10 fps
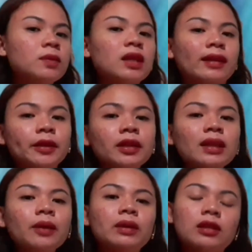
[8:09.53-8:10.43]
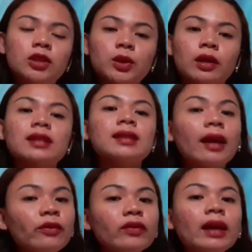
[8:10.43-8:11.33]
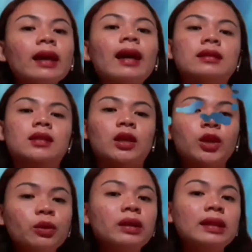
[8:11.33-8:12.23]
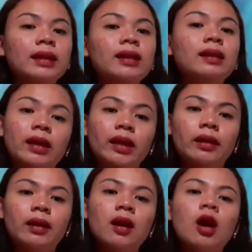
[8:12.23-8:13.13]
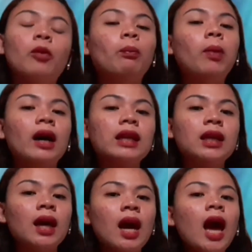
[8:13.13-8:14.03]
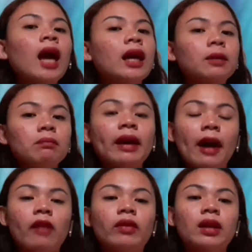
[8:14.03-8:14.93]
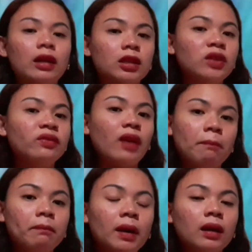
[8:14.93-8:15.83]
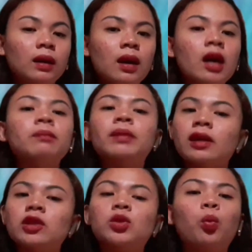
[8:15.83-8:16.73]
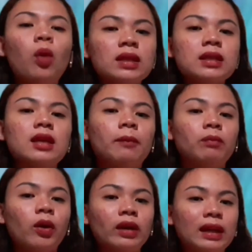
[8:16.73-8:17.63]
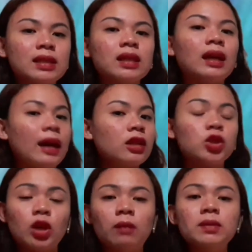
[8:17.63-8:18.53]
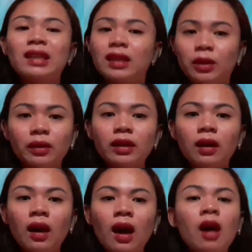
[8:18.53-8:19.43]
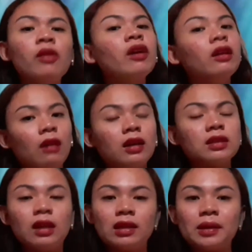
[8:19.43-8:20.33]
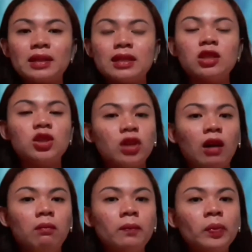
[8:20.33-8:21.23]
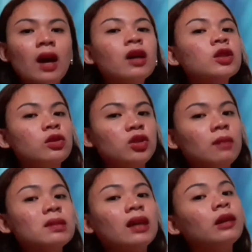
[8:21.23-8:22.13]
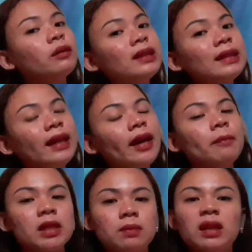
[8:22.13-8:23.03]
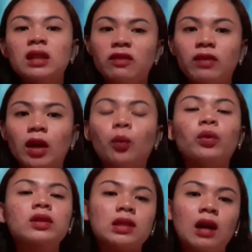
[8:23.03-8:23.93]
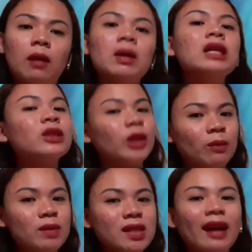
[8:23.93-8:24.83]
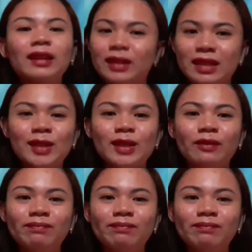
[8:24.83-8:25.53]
security will ensure safety and security need, but it may have a negative impact because once the employees get job secured, they lost interest in the job. So job security must be given with some terms and conditions.